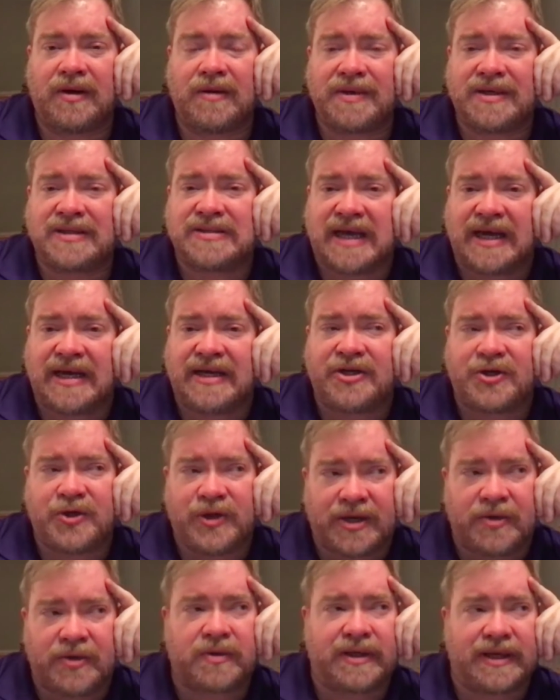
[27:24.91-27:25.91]
because I
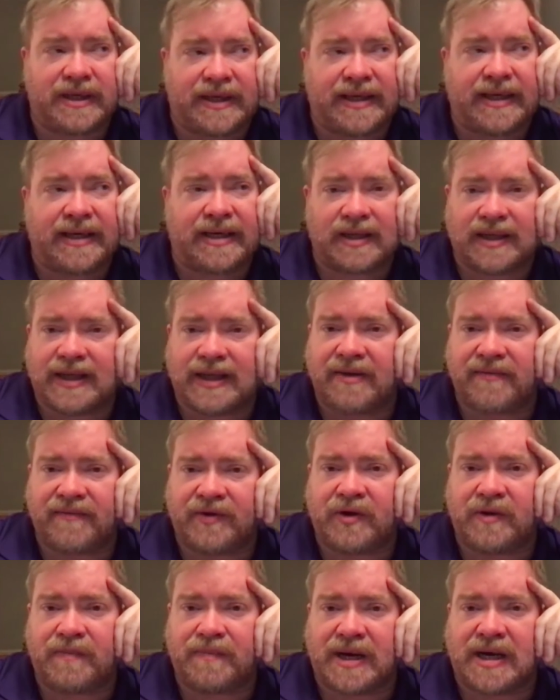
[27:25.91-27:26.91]
generally get a lot of
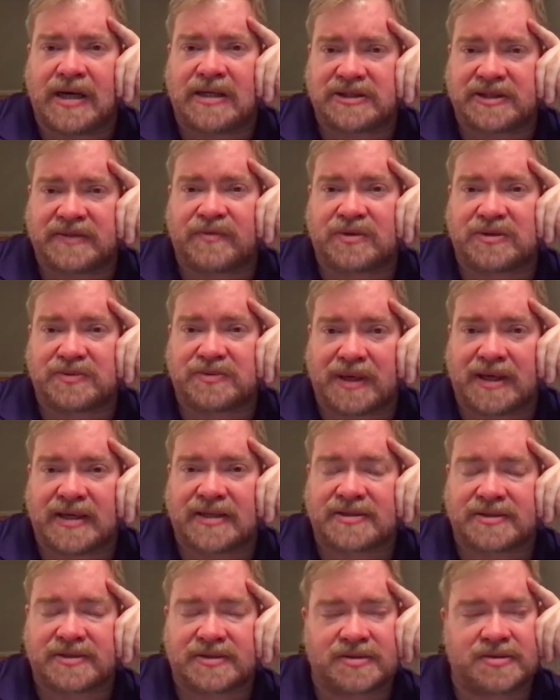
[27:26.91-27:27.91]
very positive
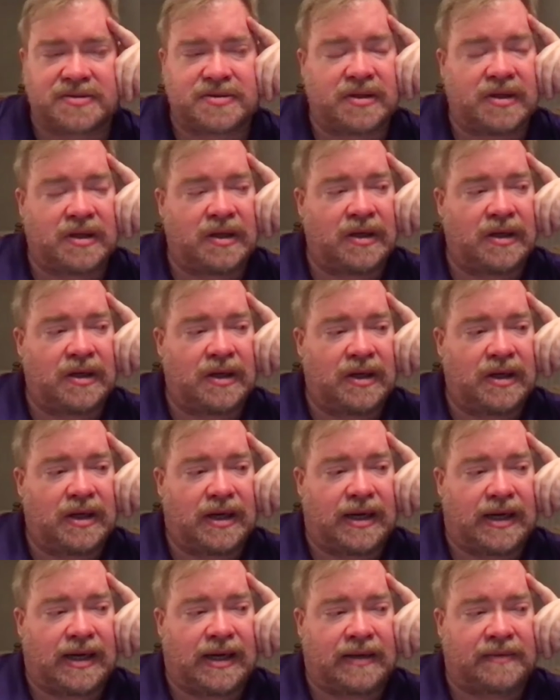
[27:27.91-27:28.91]
responses.
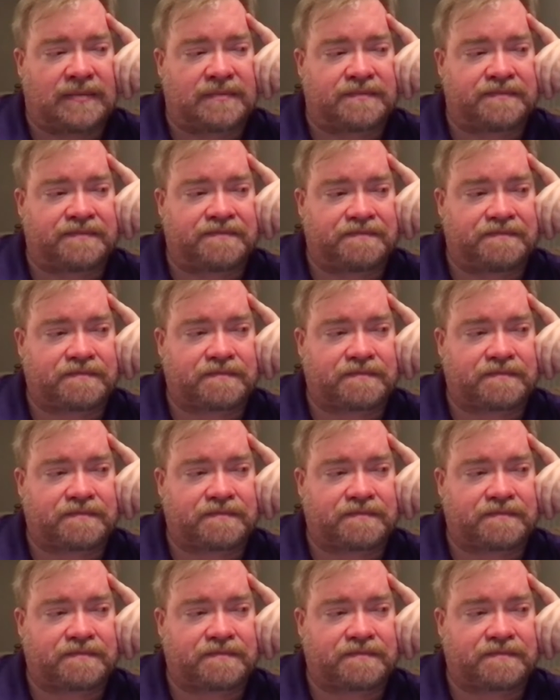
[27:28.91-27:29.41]
Um,